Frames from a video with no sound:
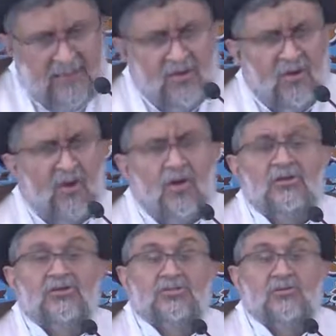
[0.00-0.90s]

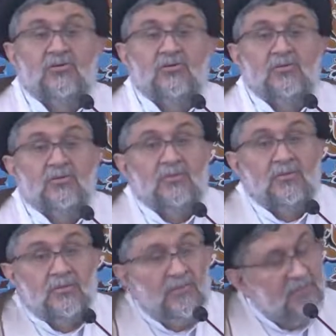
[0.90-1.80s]
Also,
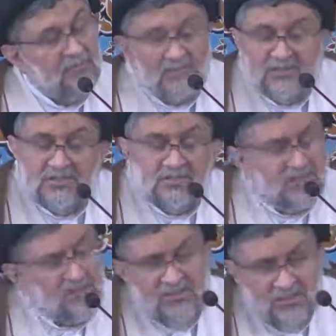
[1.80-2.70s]
this
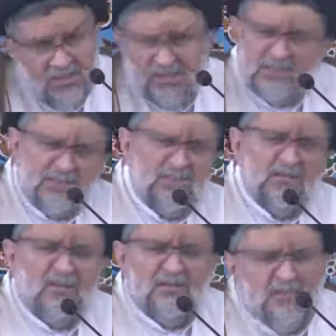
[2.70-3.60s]
3 years
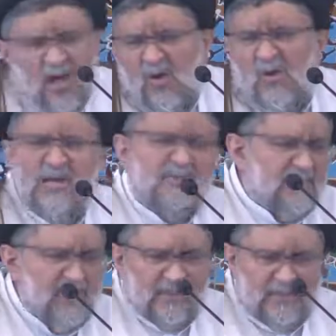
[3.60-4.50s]
now and
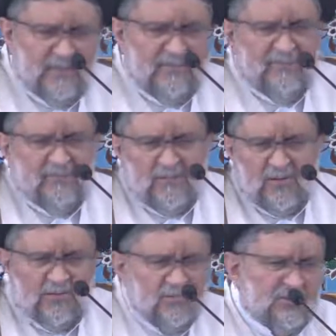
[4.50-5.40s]
then,
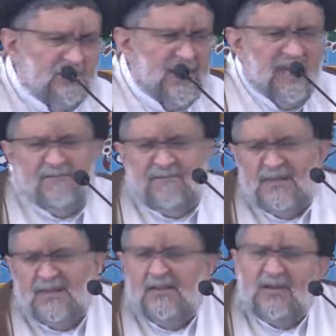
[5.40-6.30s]
almost every
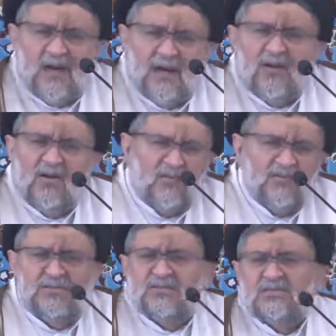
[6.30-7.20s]
turn of
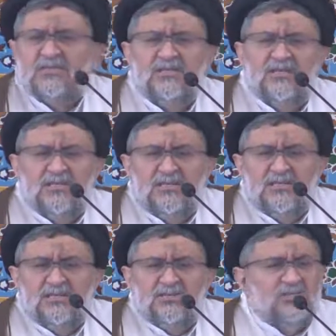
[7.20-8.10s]
this
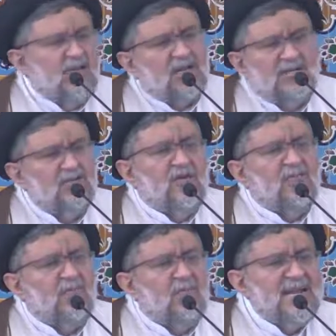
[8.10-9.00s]
journey of
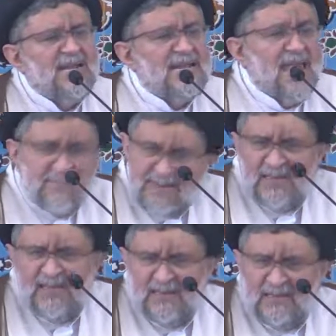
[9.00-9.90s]

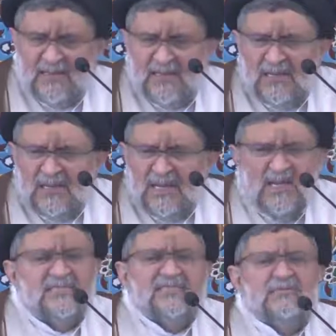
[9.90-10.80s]
pandemic
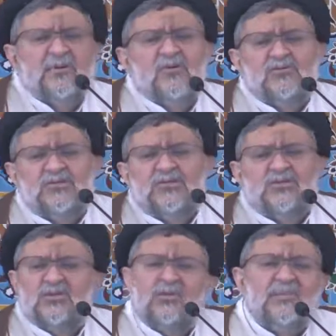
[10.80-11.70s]
exposed
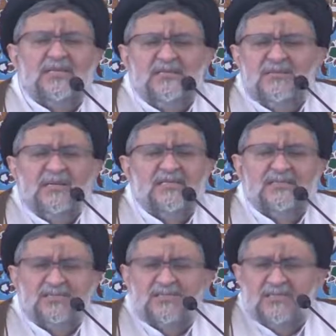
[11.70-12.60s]
so many
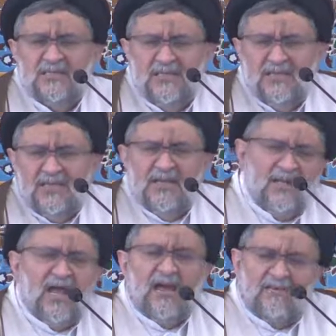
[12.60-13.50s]
things
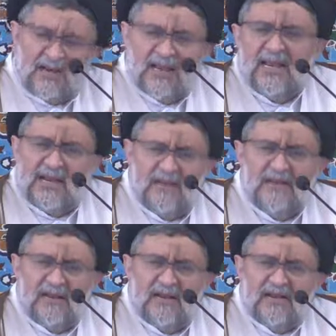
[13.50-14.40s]
in our
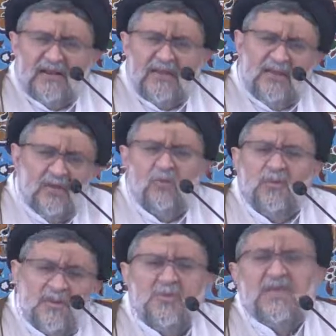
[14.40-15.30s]
character, in
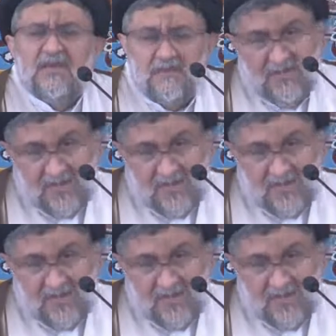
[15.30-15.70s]
human behavior.